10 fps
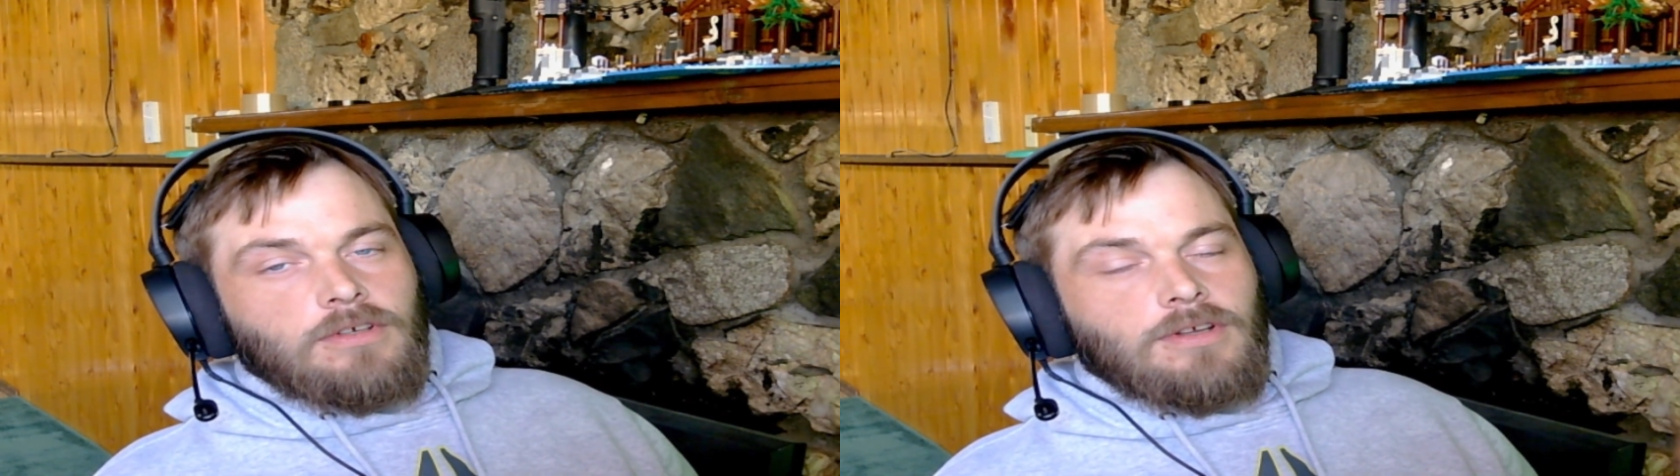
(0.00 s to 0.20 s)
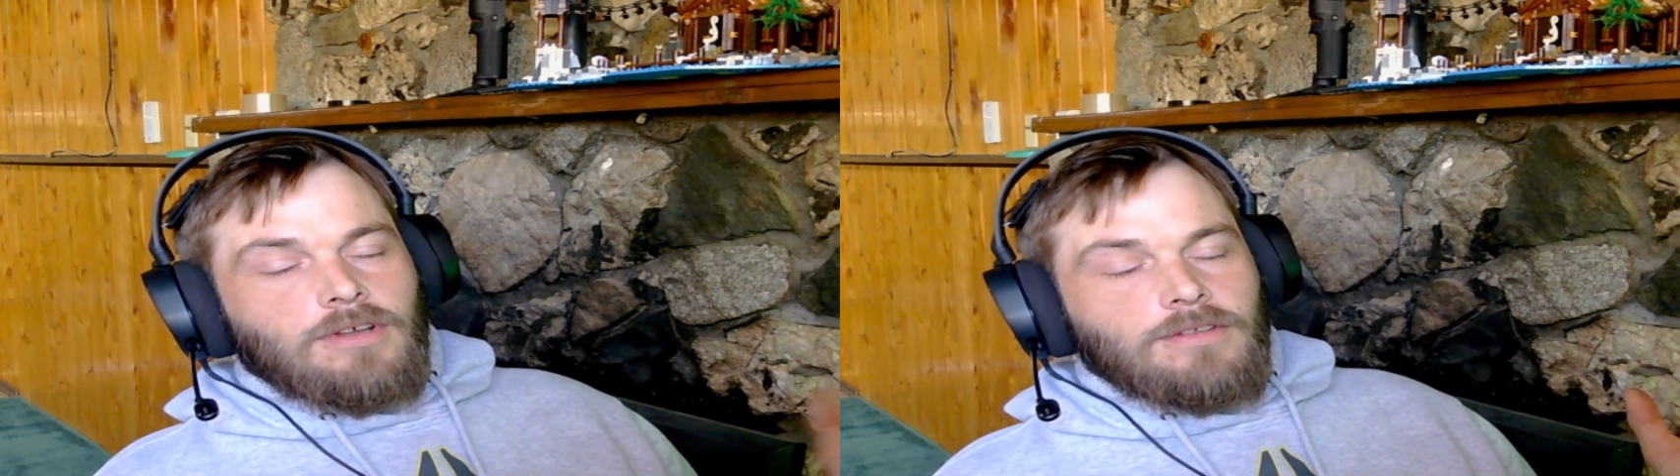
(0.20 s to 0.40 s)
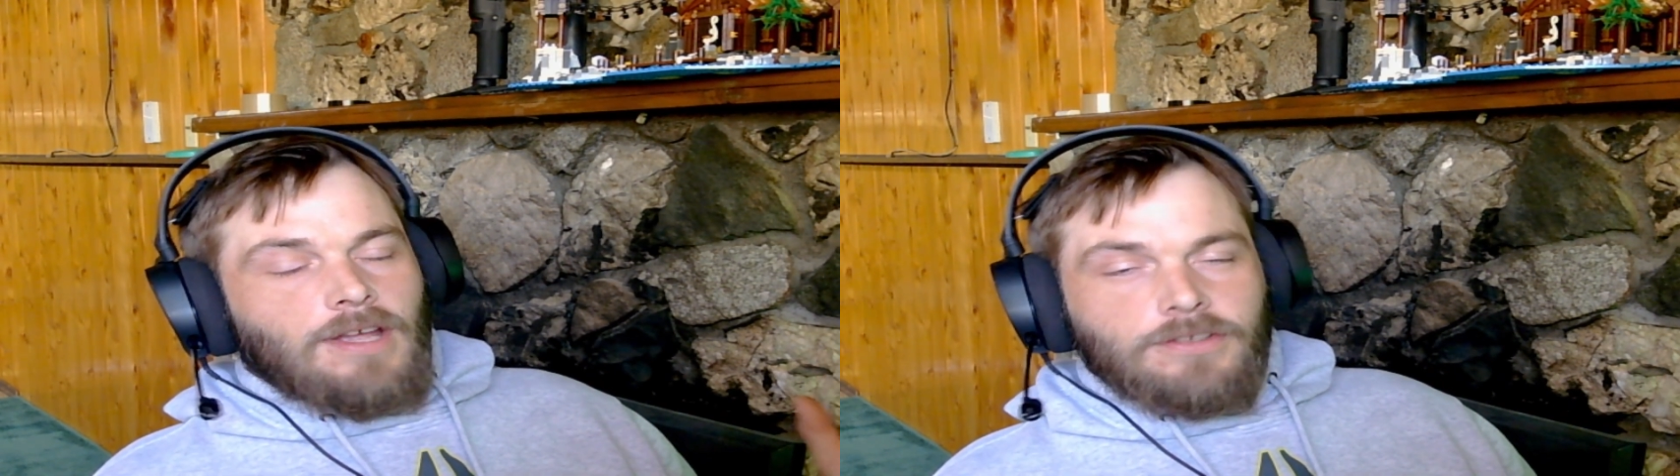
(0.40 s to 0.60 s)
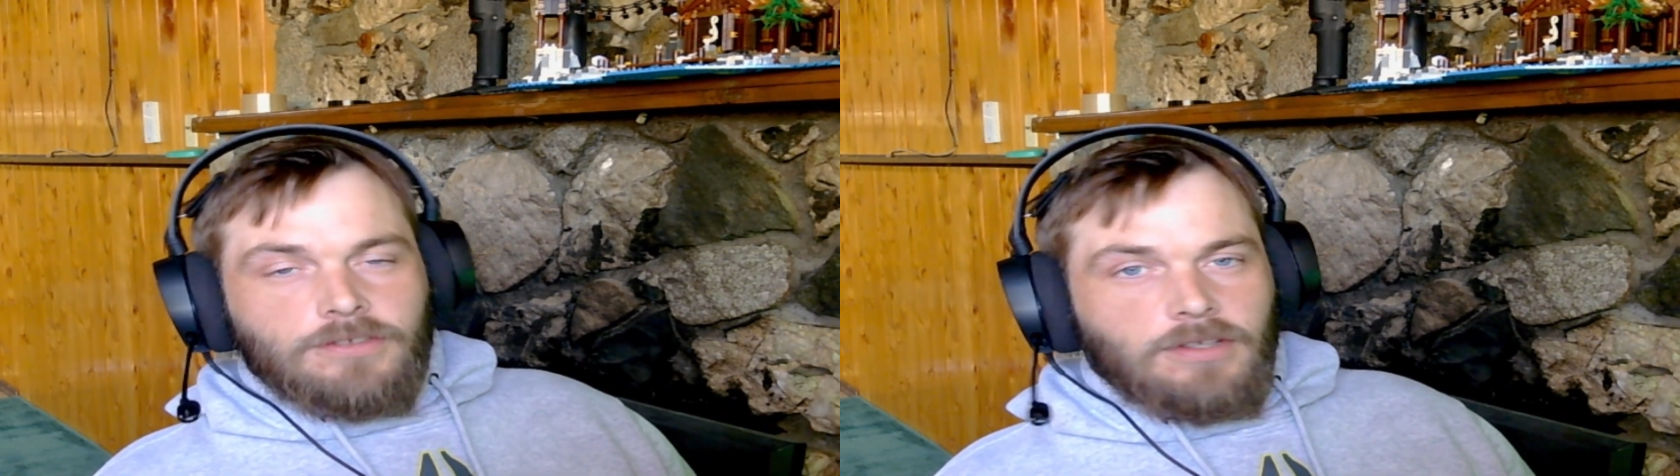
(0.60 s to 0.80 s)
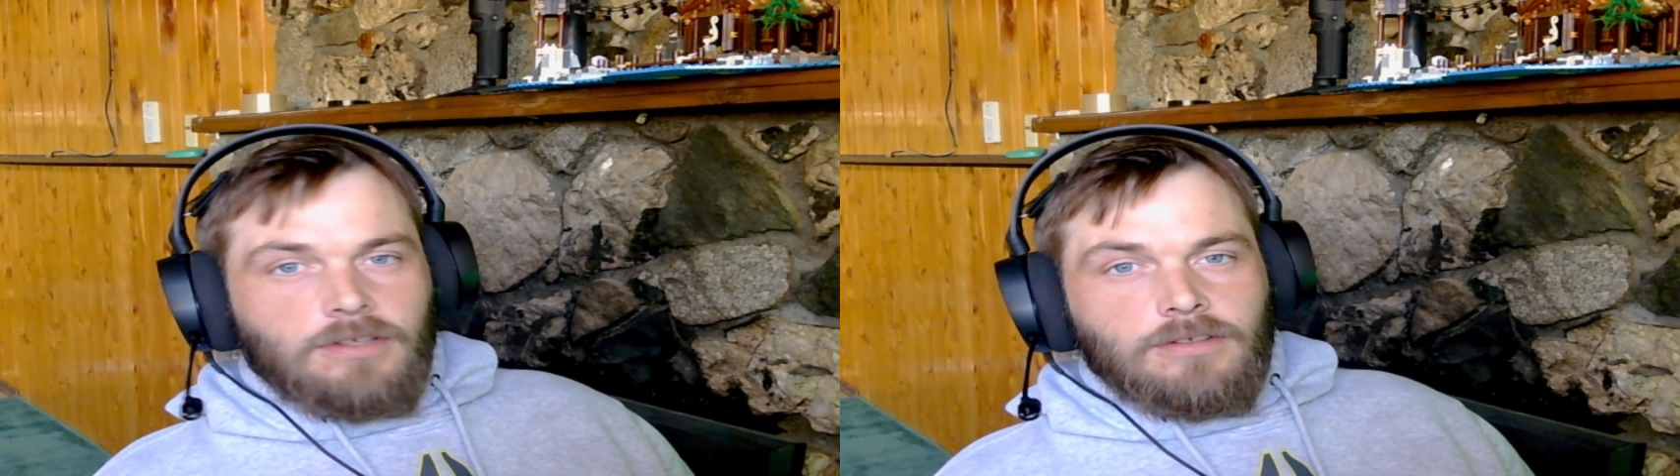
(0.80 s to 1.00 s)
And that's
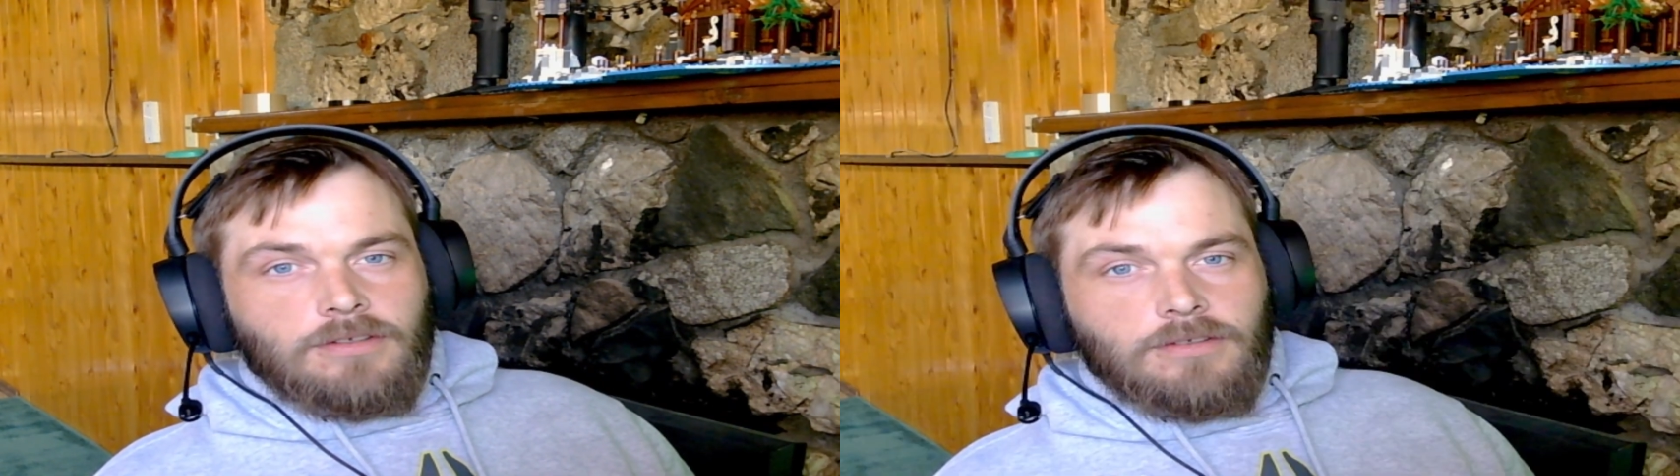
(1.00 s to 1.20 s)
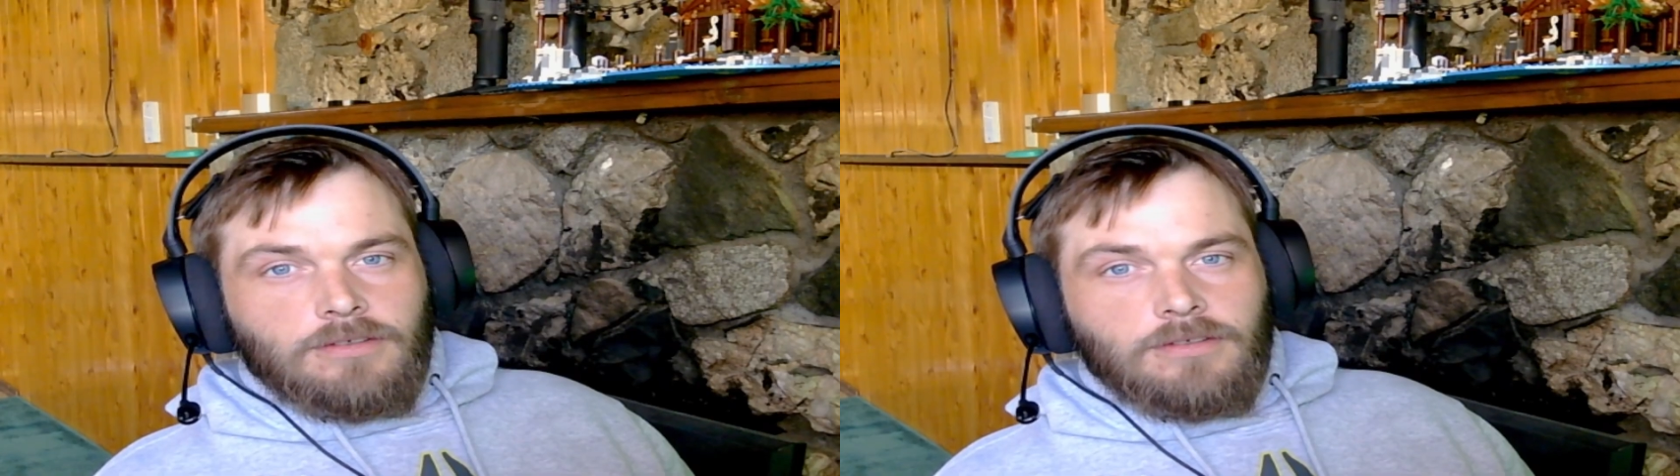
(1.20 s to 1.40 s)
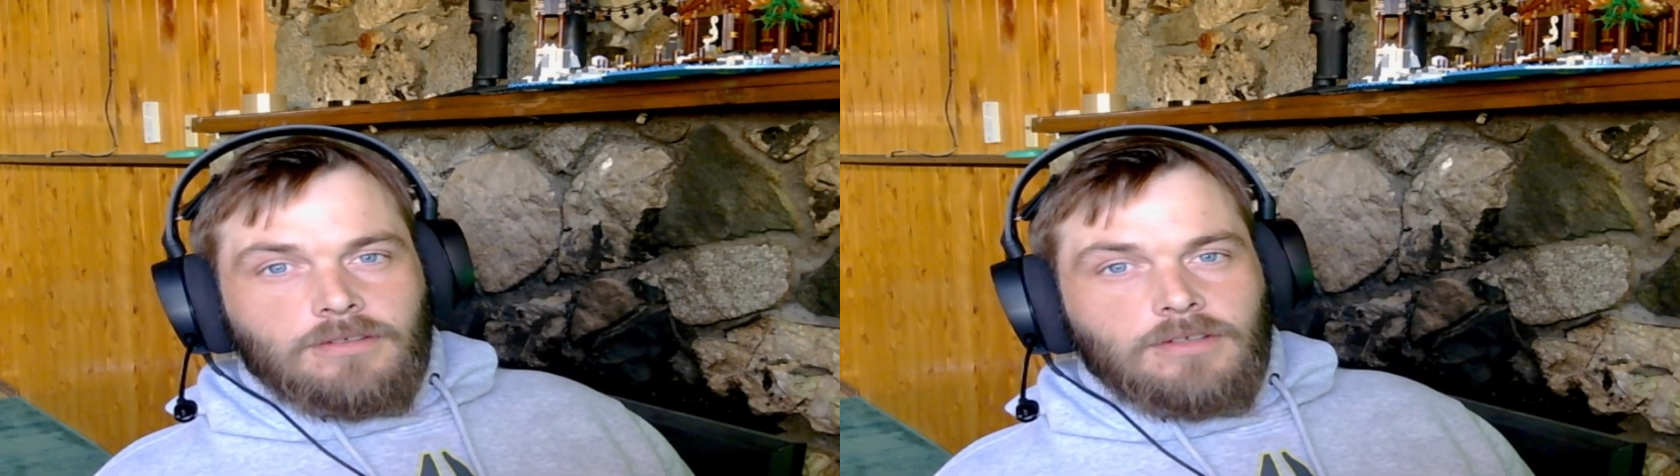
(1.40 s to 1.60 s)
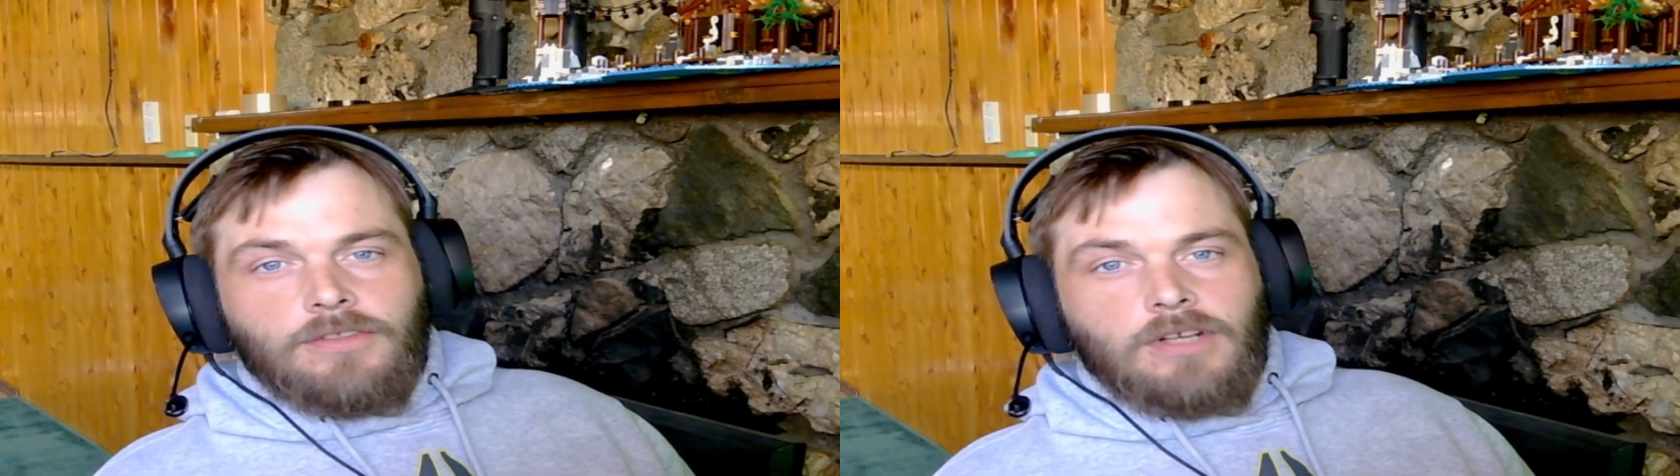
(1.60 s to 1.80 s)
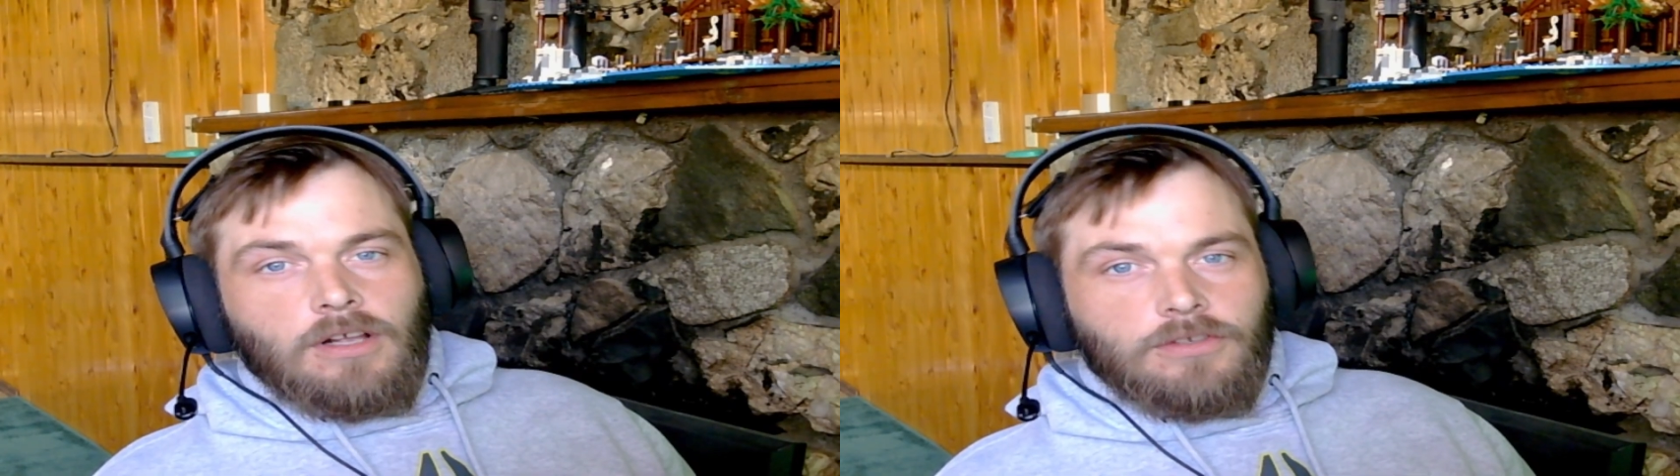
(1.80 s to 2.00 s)
it.
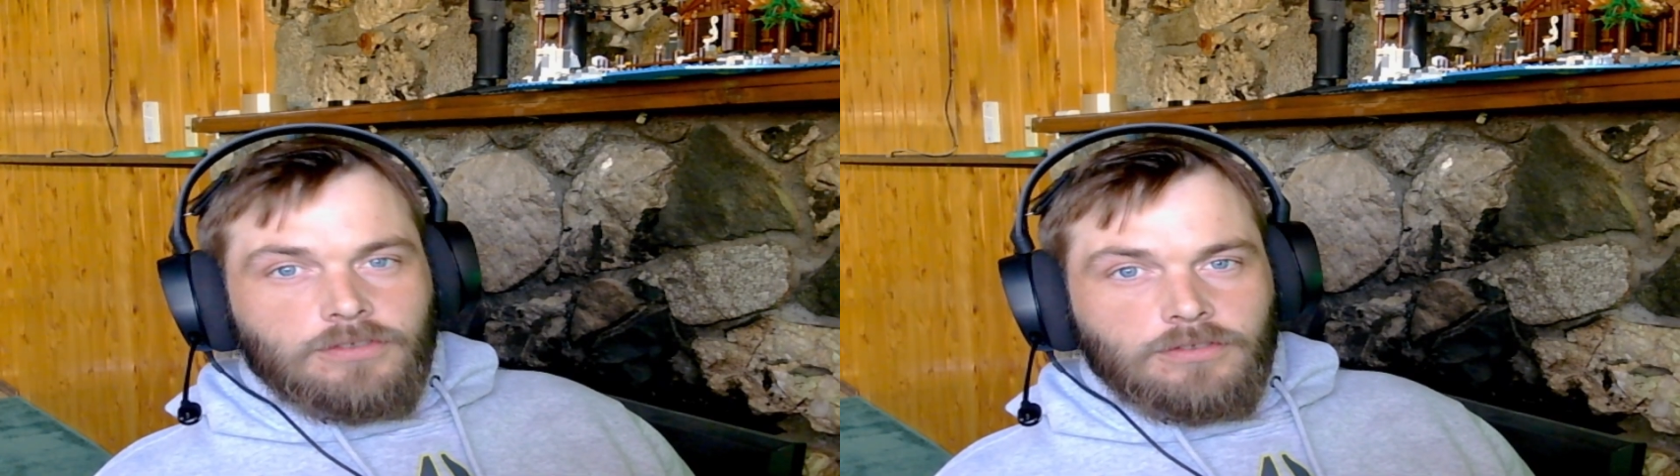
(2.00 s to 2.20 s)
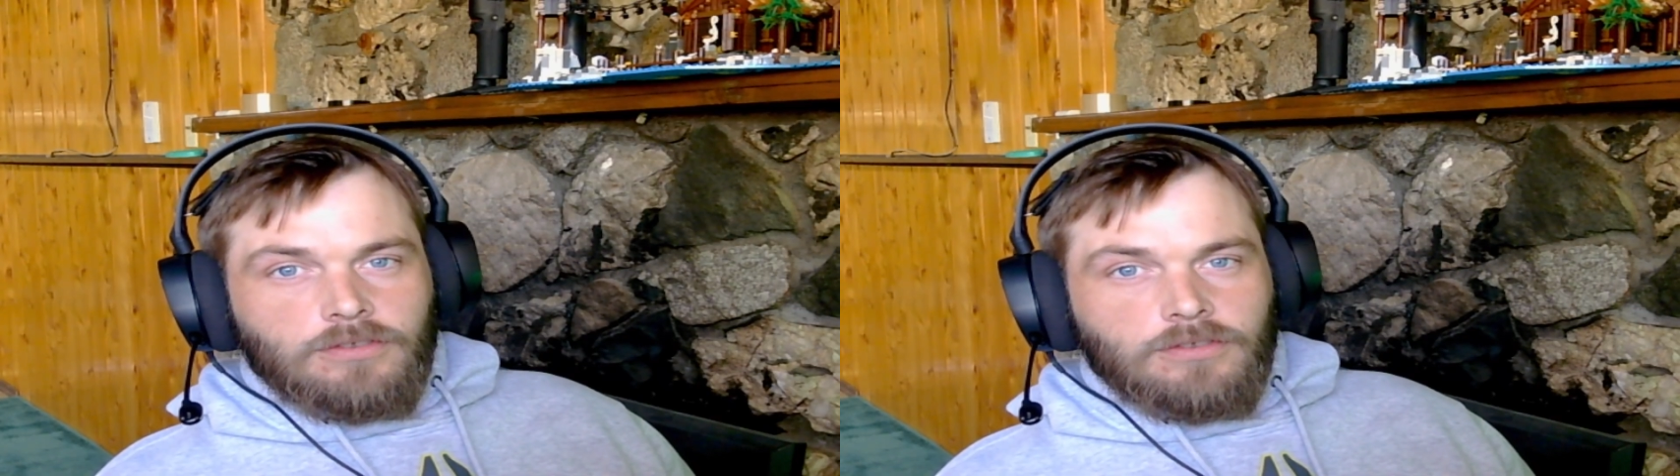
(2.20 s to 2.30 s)
Nothing else.